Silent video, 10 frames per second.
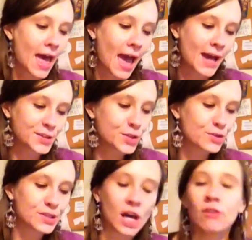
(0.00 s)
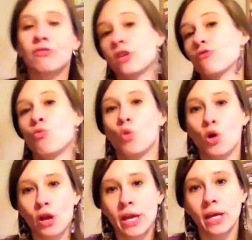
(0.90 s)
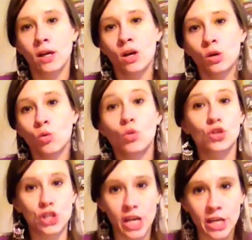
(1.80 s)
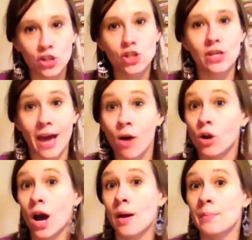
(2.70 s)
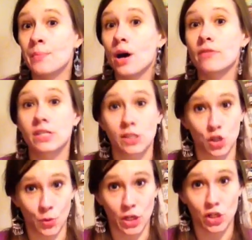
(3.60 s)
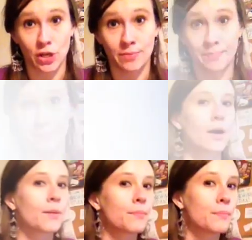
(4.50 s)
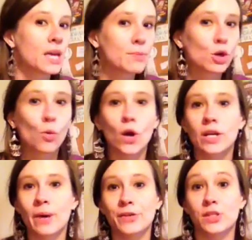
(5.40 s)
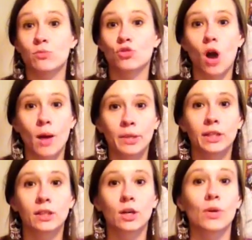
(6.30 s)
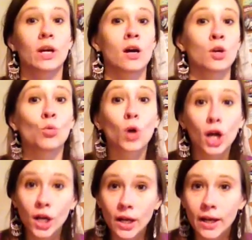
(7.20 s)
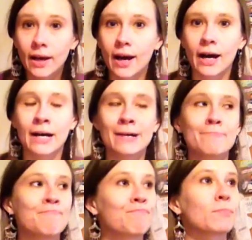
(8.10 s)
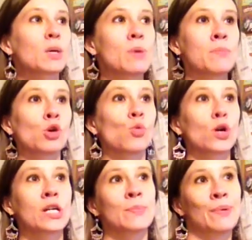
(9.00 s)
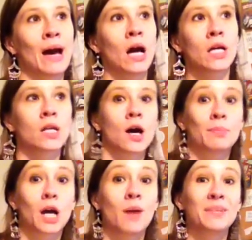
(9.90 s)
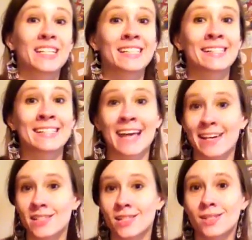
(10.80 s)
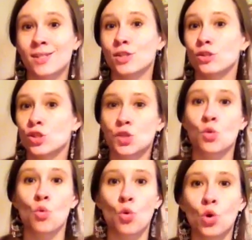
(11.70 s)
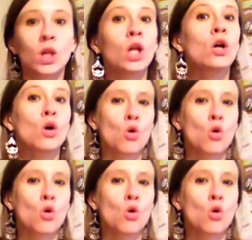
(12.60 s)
Ask yourself if worrying will change the outcome of the situation. Maybe you're worried about some drama going on at work. Maybe you're worried about an upcoming test in school,